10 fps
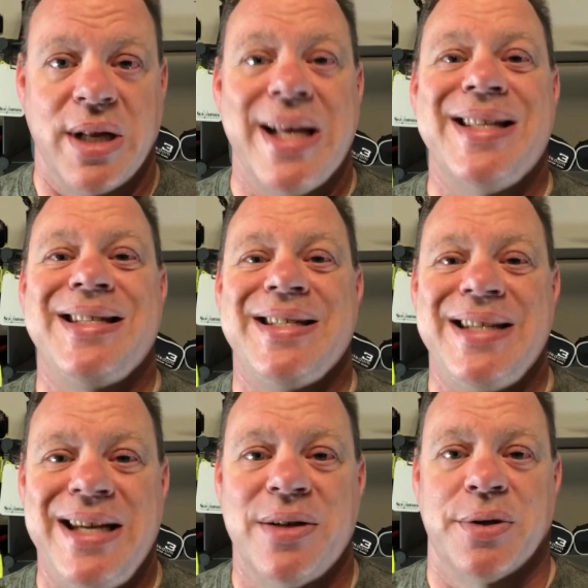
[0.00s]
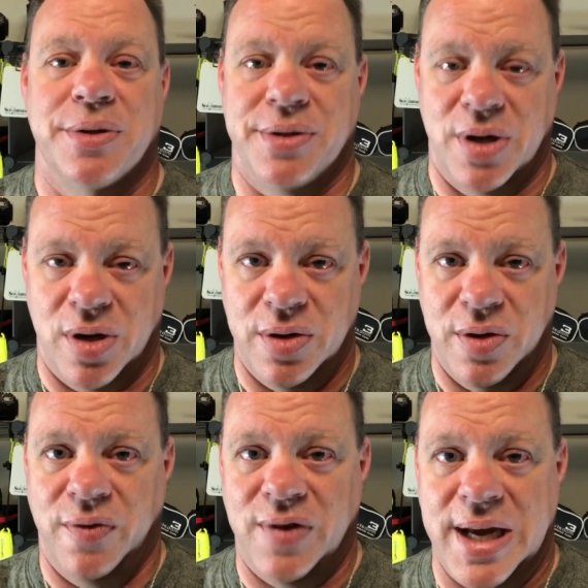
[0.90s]
It seals on
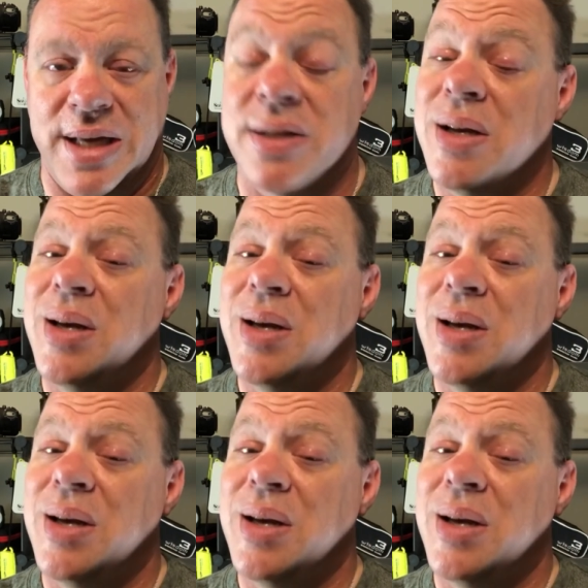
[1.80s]
your face,